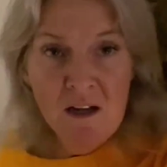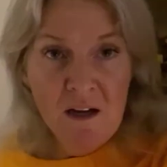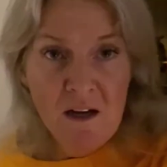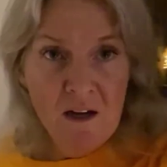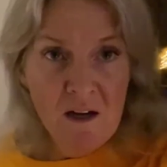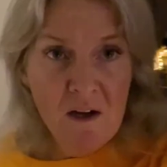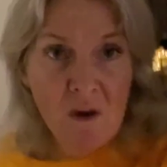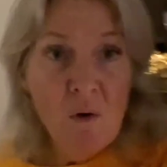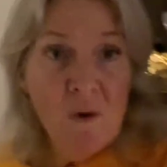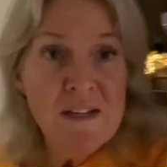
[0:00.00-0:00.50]

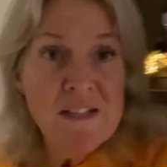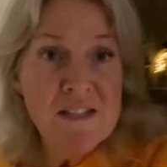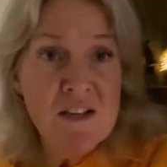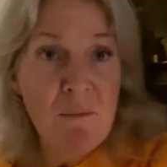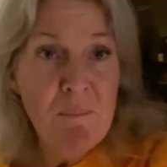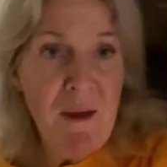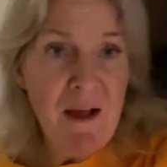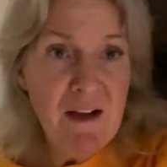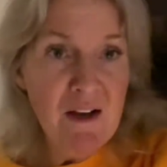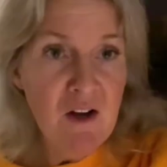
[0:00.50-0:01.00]
Oh, it's all
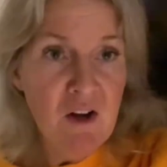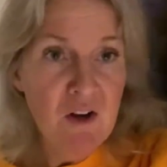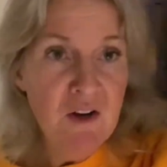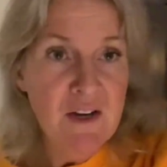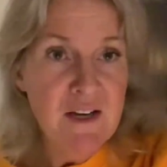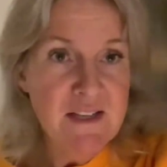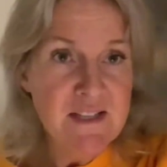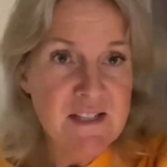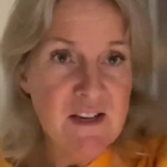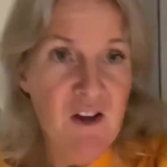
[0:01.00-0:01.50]
back on,
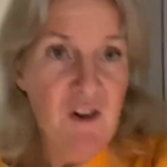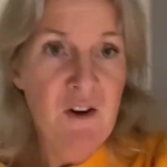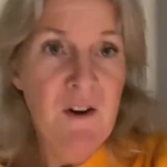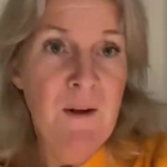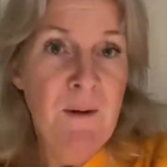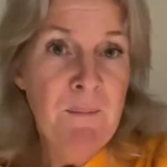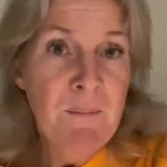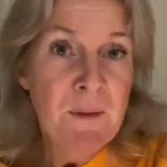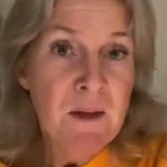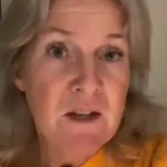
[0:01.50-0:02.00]
it's on.
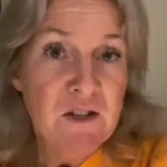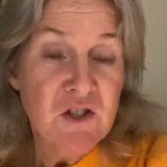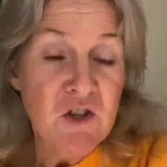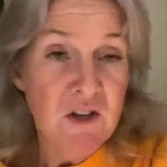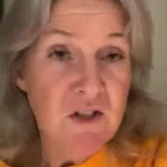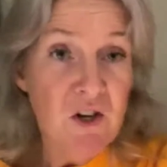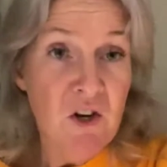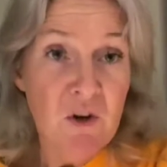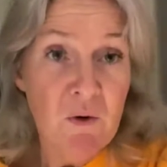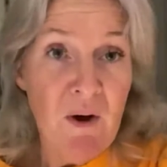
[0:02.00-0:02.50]
So I
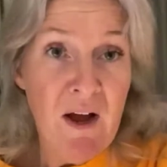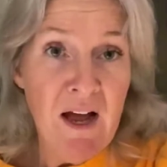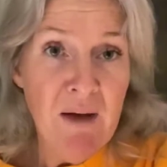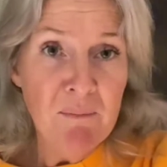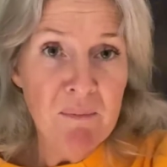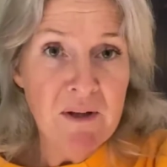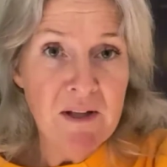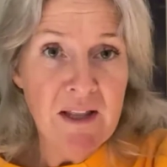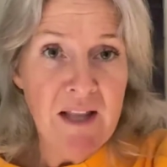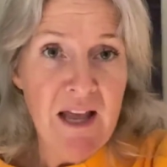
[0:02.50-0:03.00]
don't know what
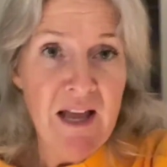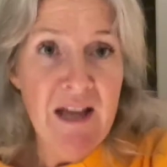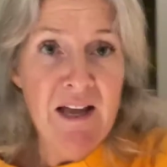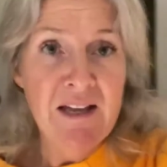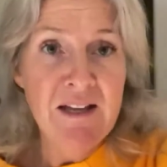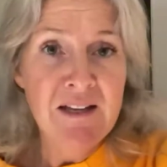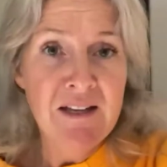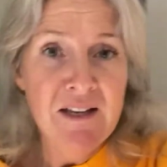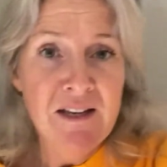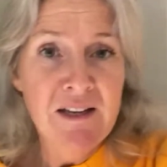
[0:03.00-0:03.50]
happened there.
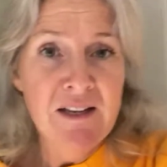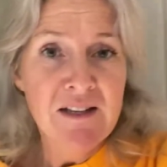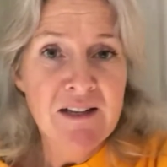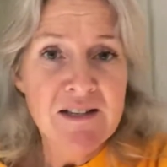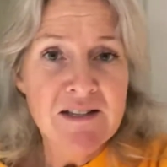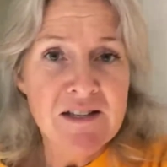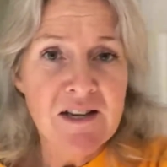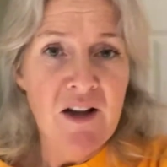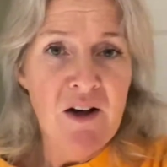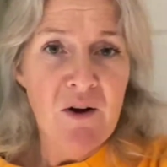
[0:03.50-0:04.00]

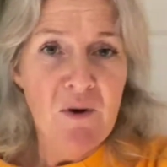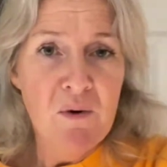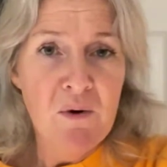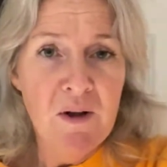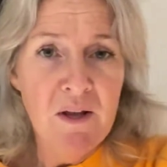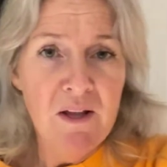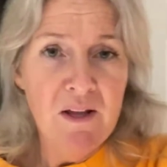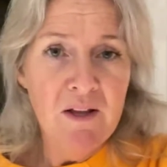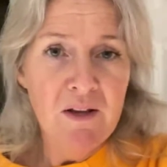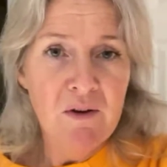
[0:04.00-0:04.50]
So,
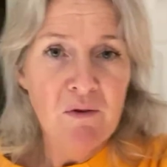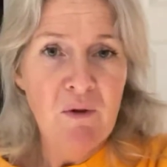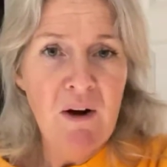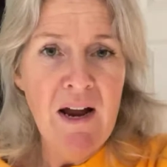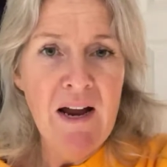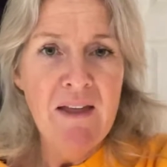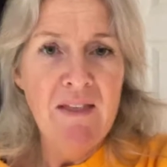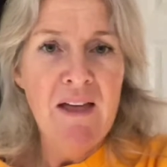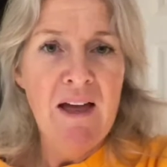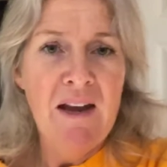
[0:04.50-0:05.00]

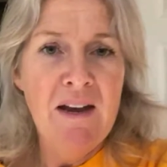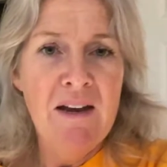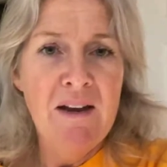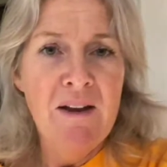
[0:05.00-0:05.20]
right then.